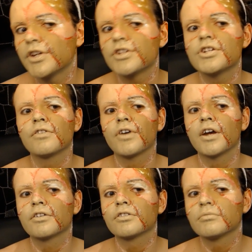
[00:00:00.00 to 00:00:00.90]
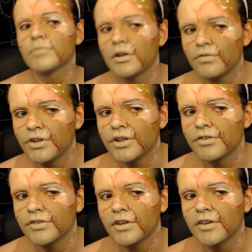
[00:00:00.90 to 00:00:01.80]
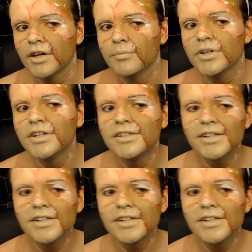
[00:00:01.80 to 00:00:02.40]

stitchy effect. Hopefully you can see that.